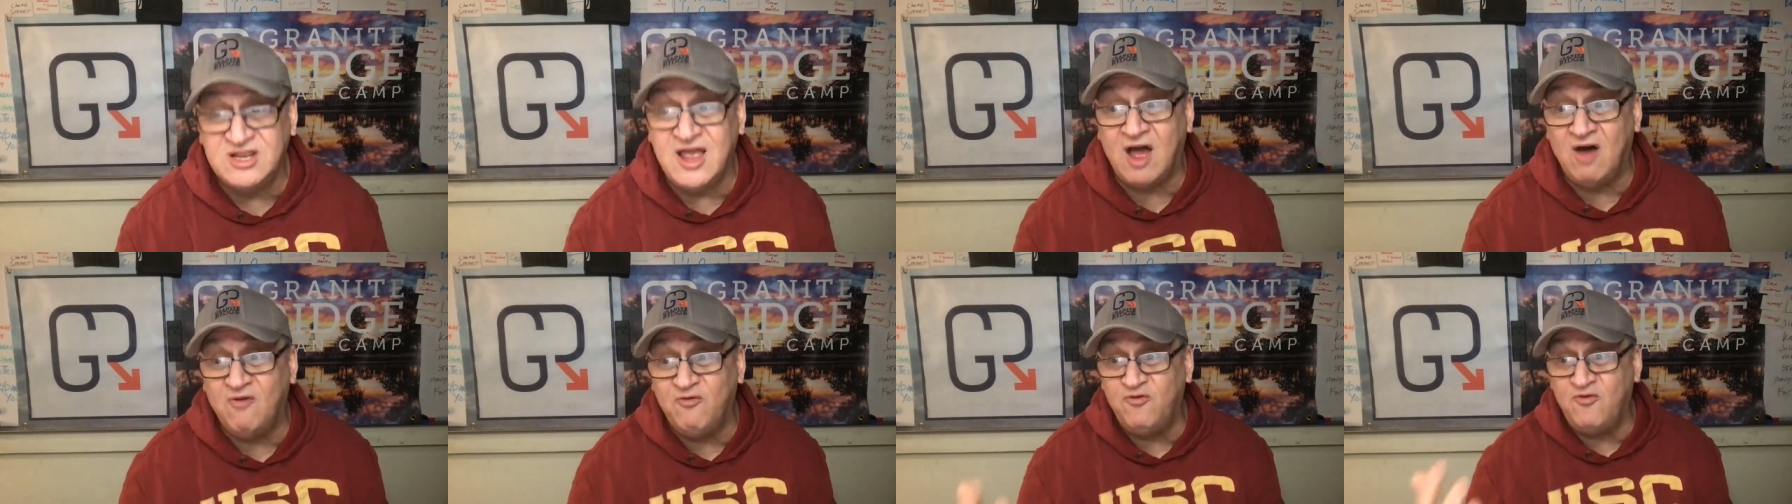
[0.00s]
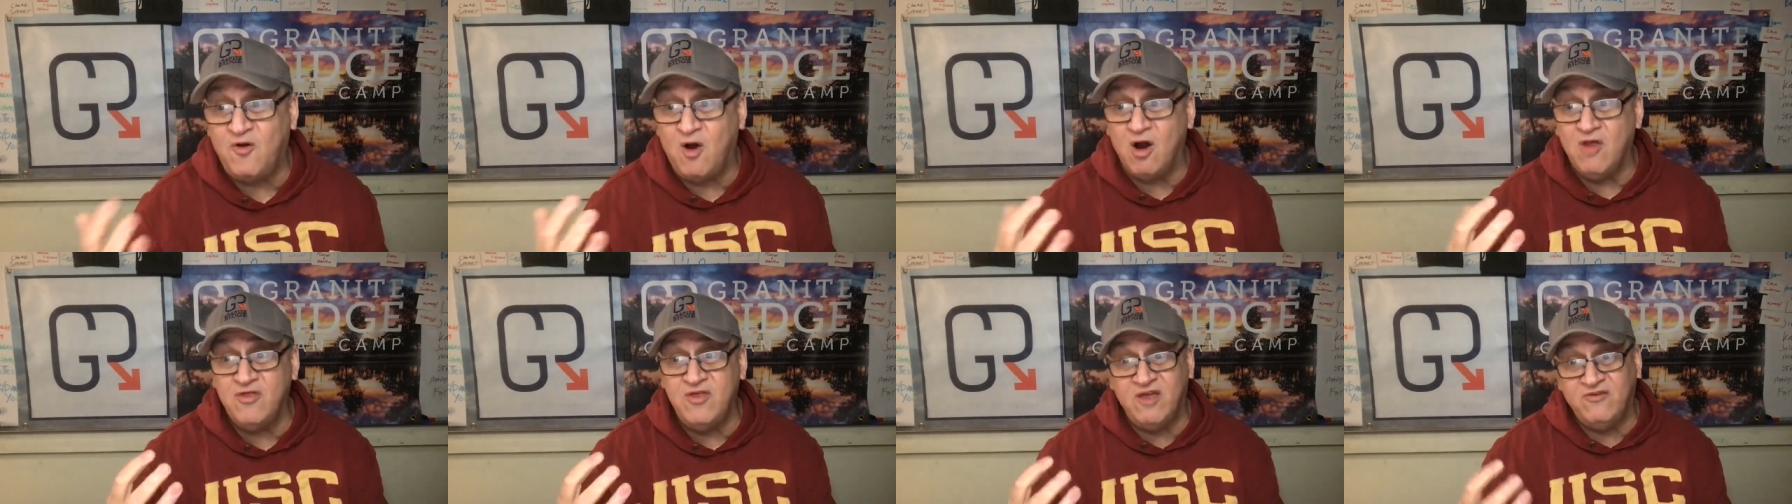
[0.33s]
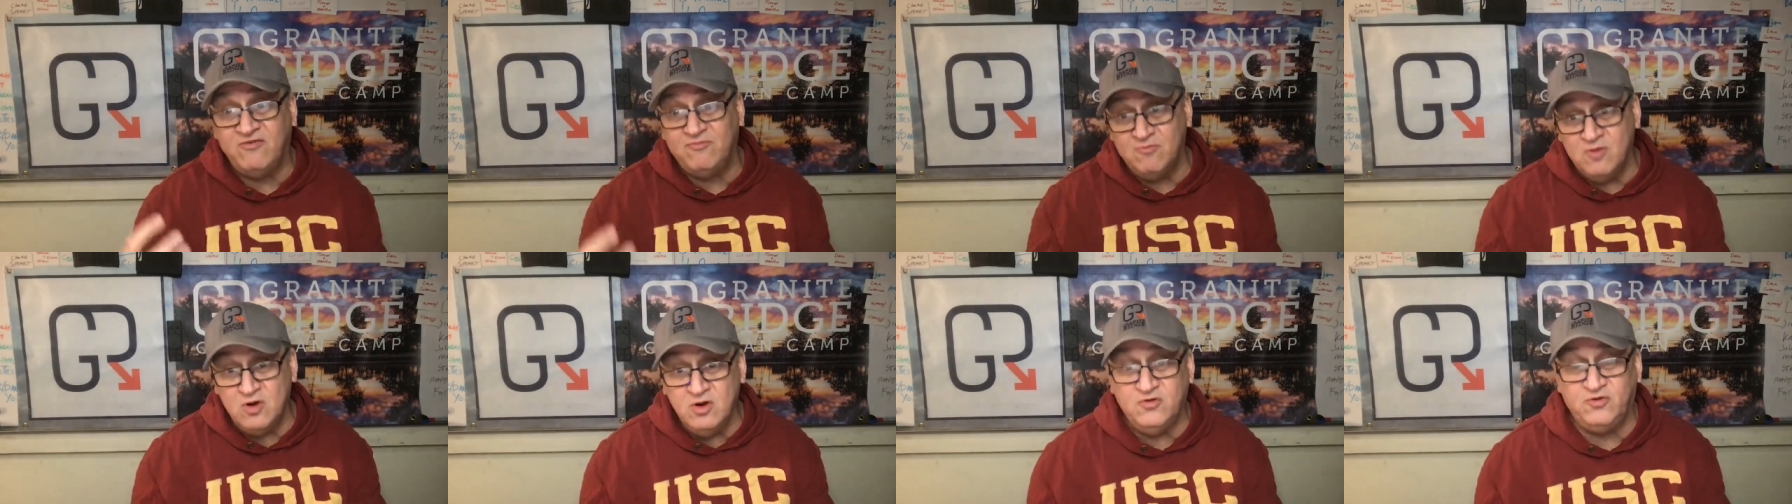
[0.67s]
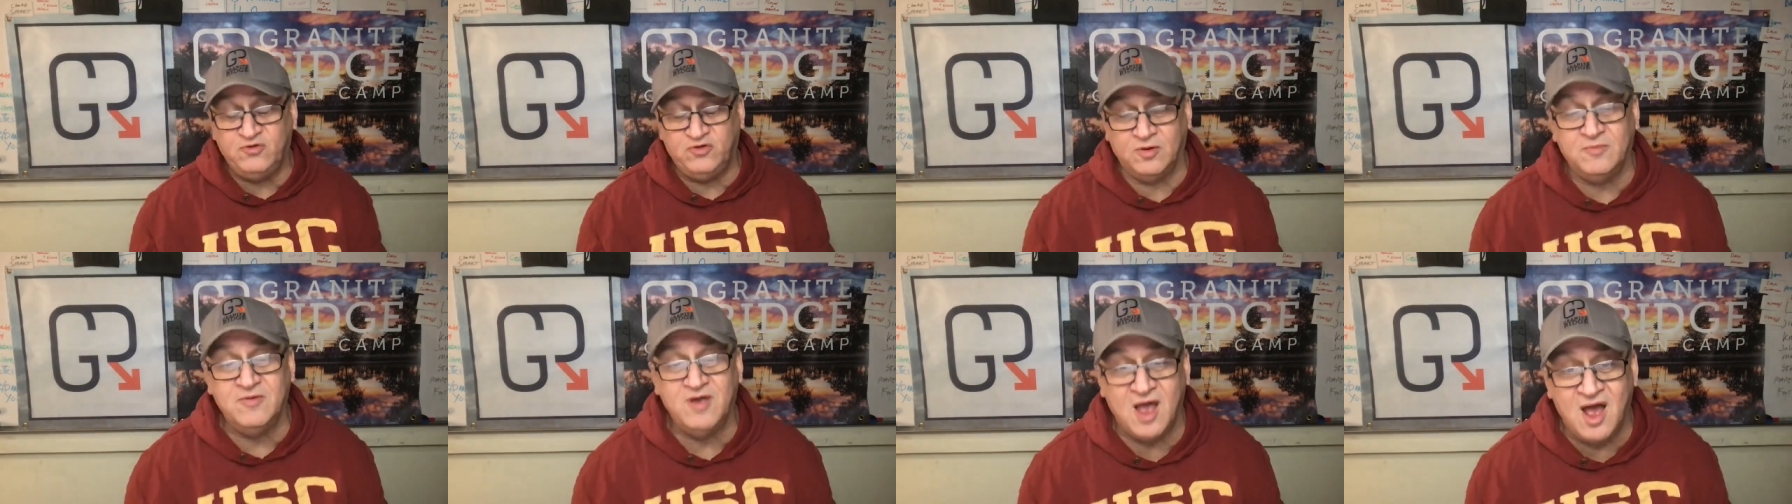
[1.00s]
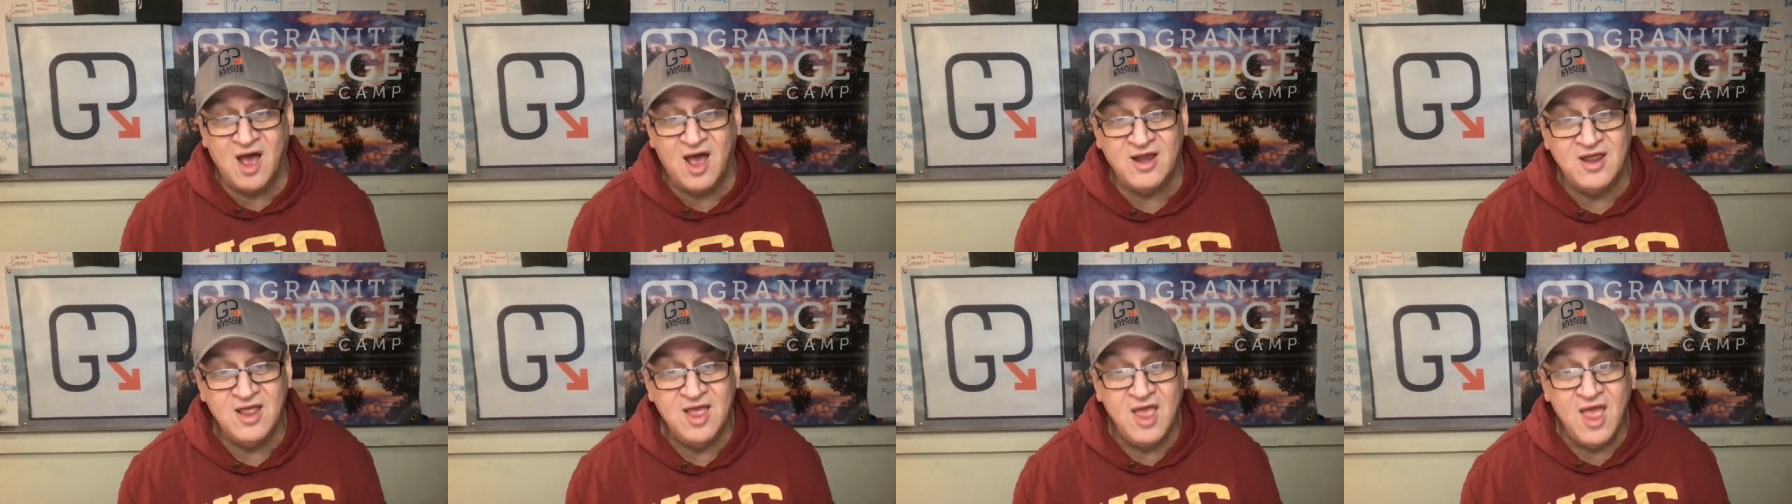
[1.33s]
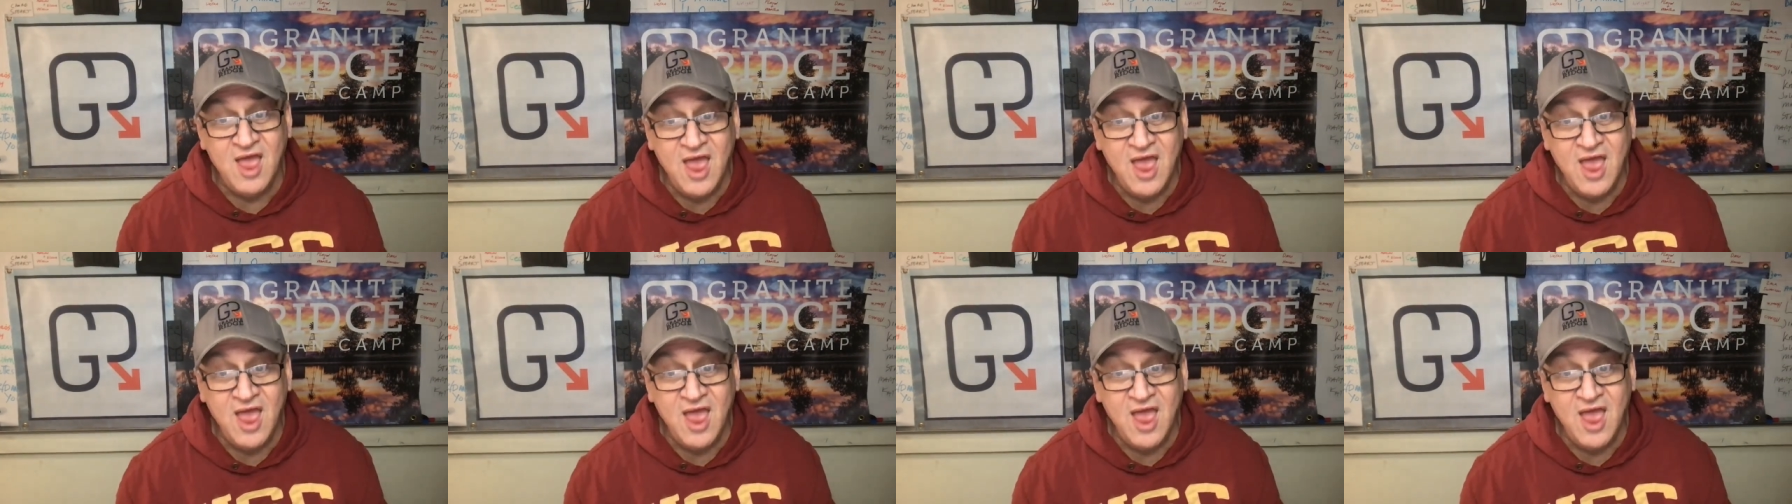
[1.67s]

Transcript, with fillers: to how far they've moved from God.